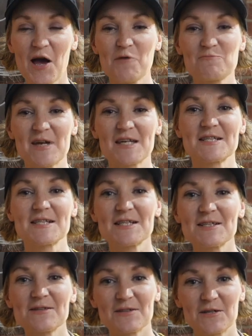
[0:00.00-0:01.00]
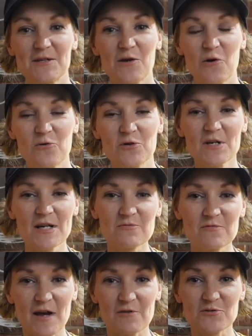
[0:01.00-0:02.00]
I'm Mandy, the owner and
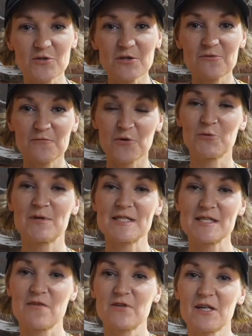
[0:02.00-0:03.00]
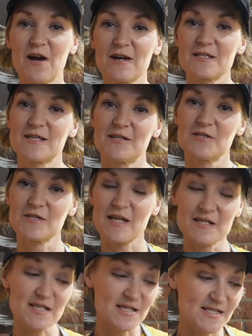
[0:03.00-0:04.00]
founder of 417 Cocktails,
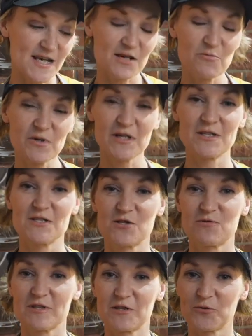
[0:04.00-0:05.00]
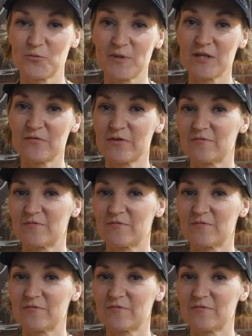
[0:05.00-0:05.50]
and today we're going to do a little bit of a